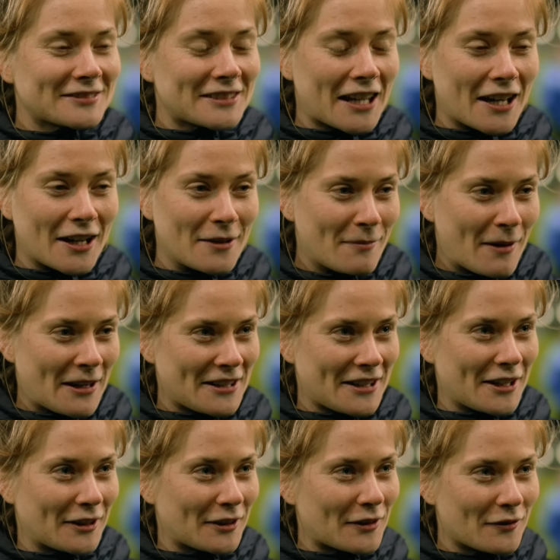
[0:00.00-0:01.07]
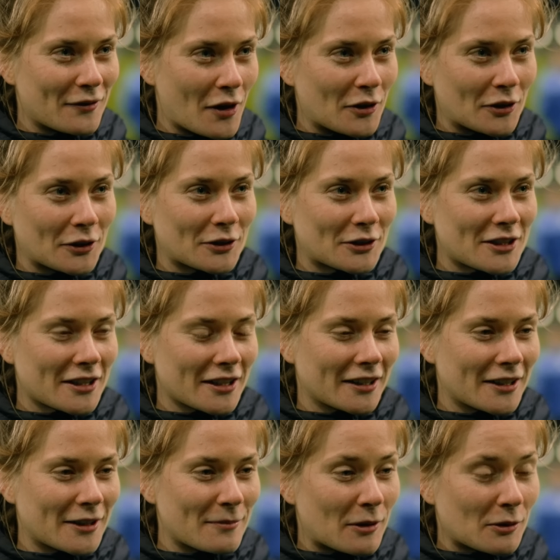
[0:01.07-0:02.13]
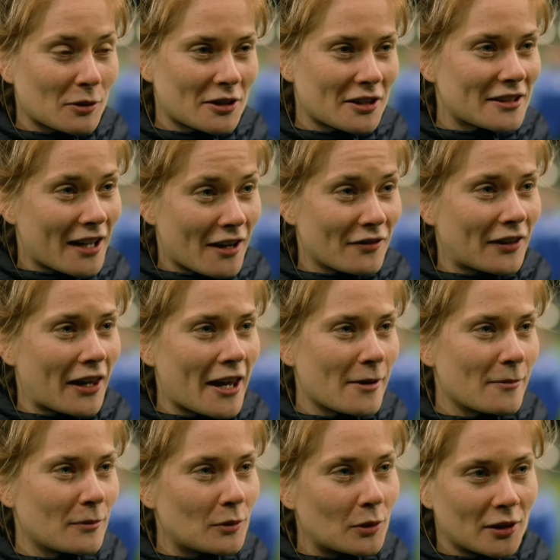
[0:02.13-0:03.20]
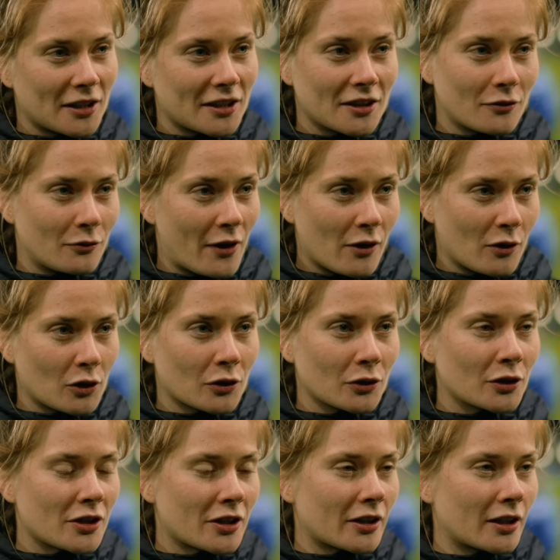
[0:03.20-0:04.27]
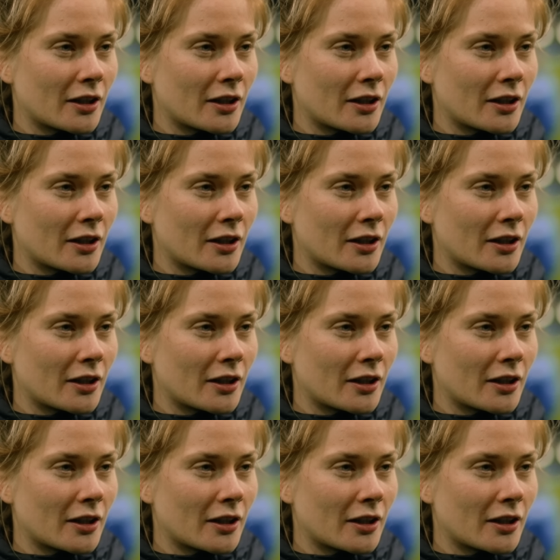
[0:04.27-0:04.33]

Yeah, amazing. Very good. Um, it was a tough game. We did it very good.